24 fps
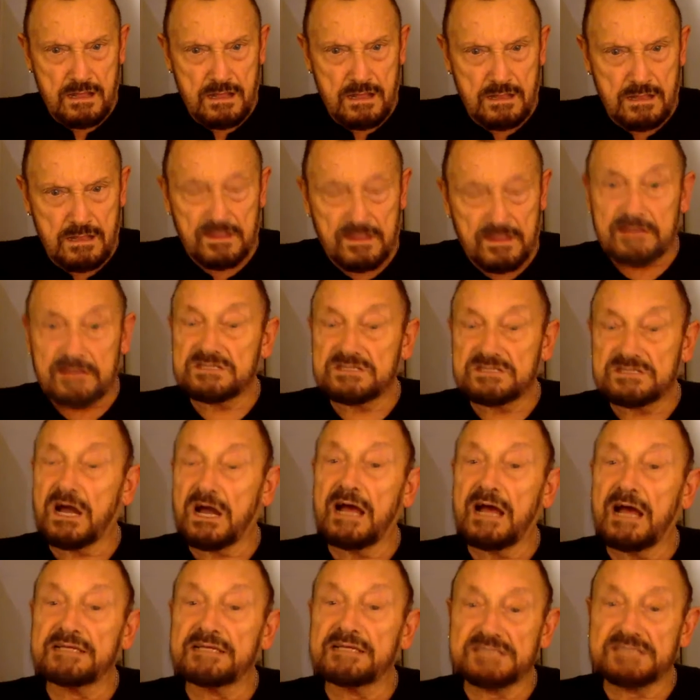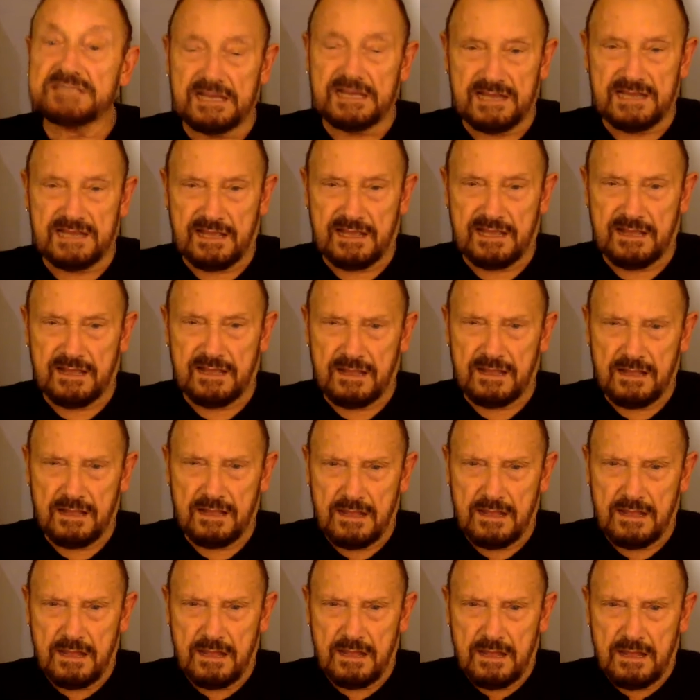the entire ceiling
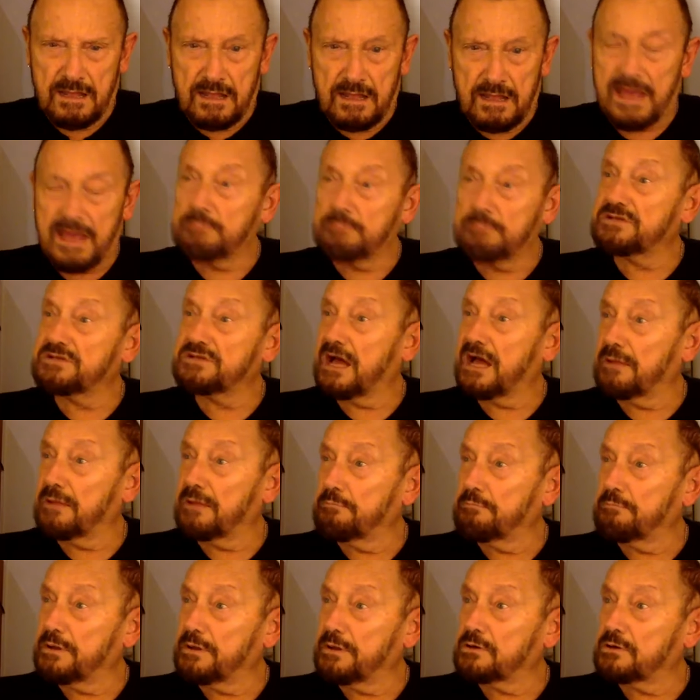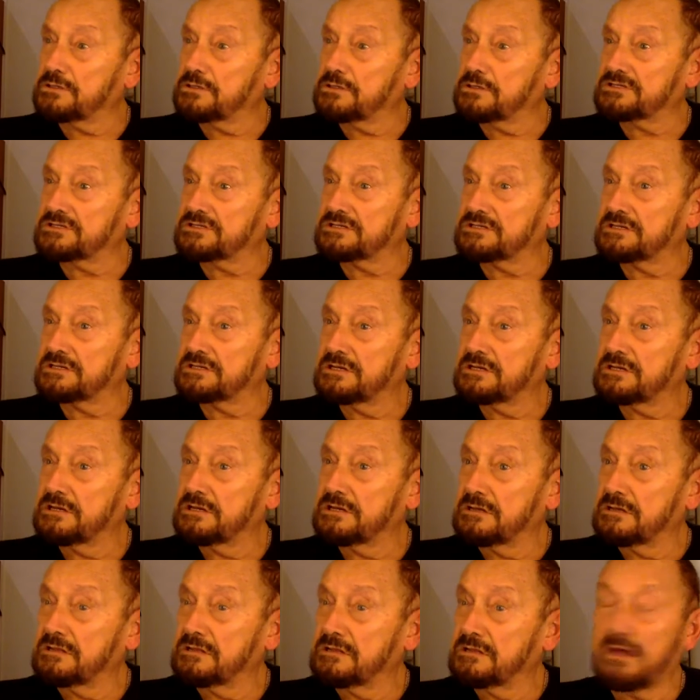came down because
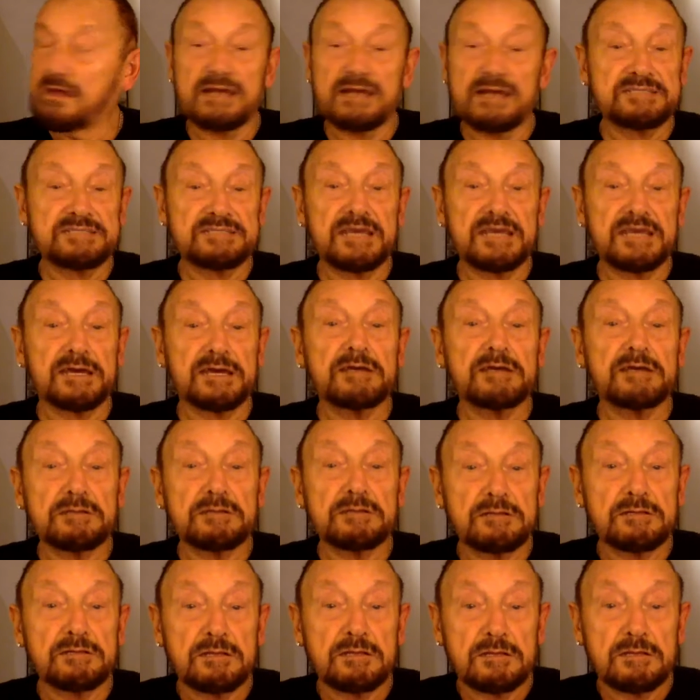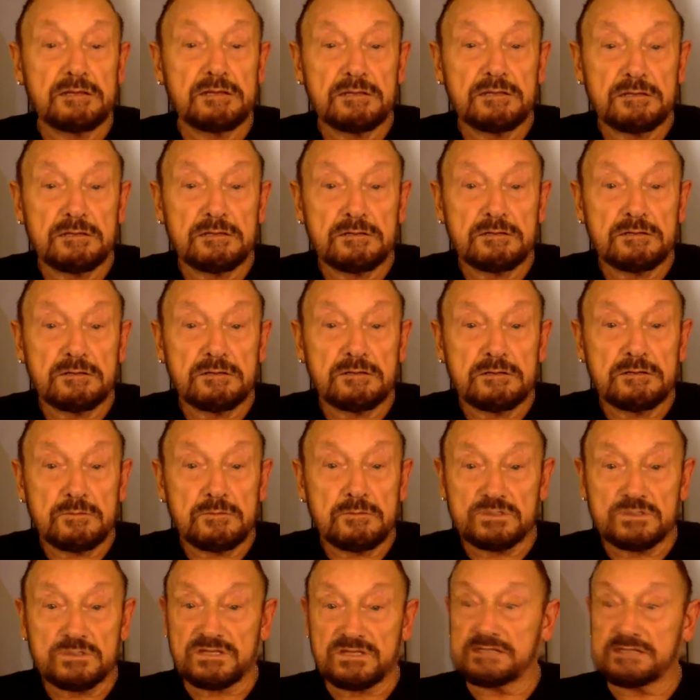the idea
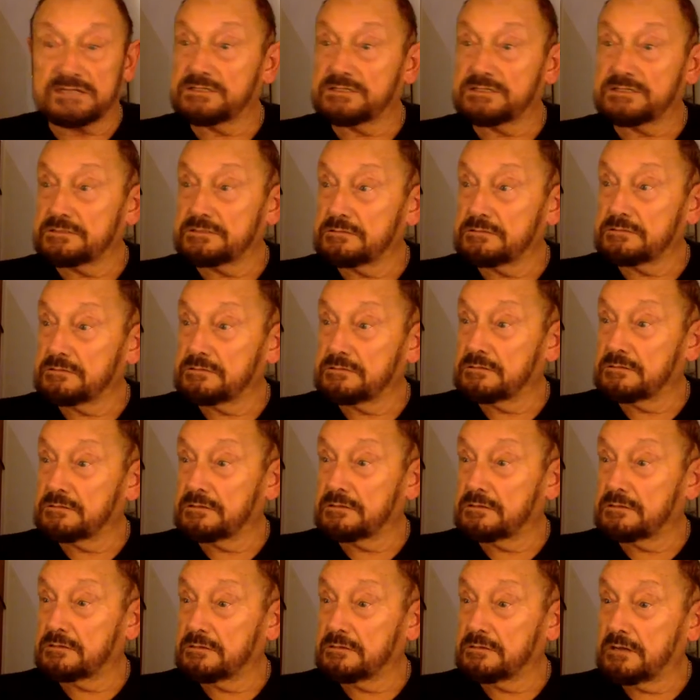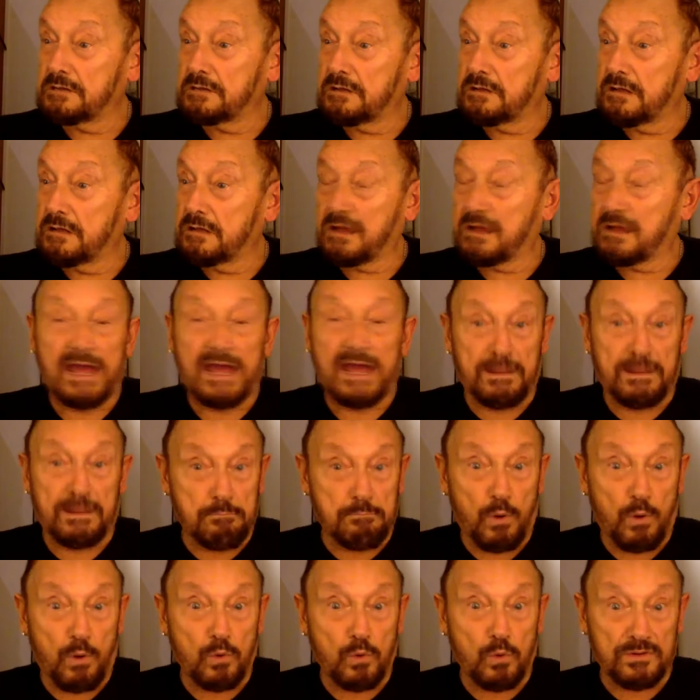was that a
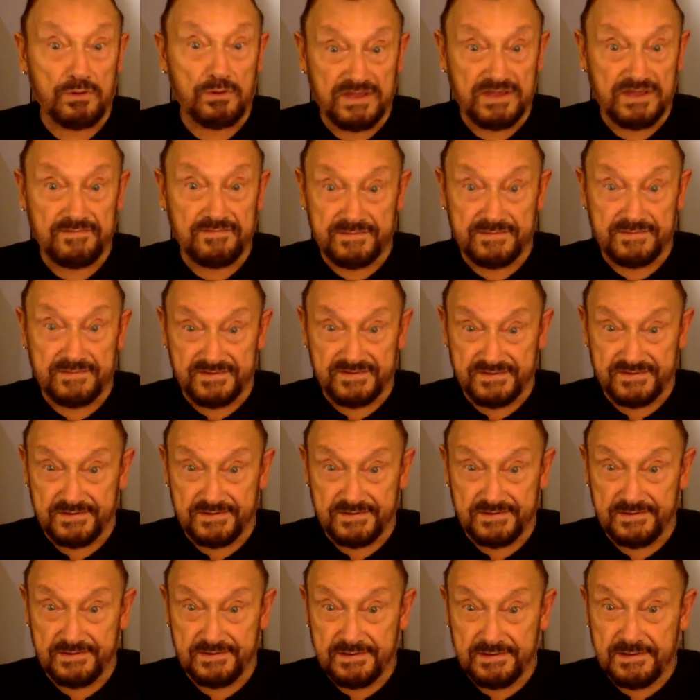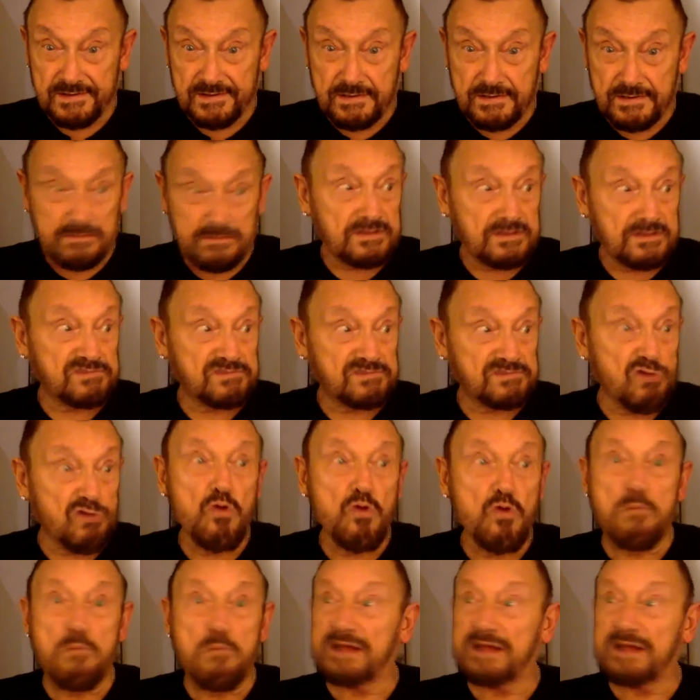cannonball had hit this
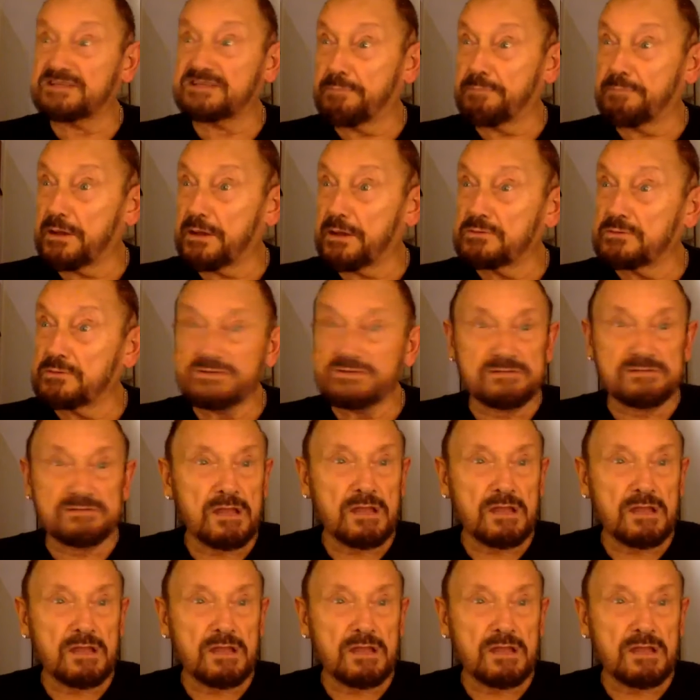room, I suppose.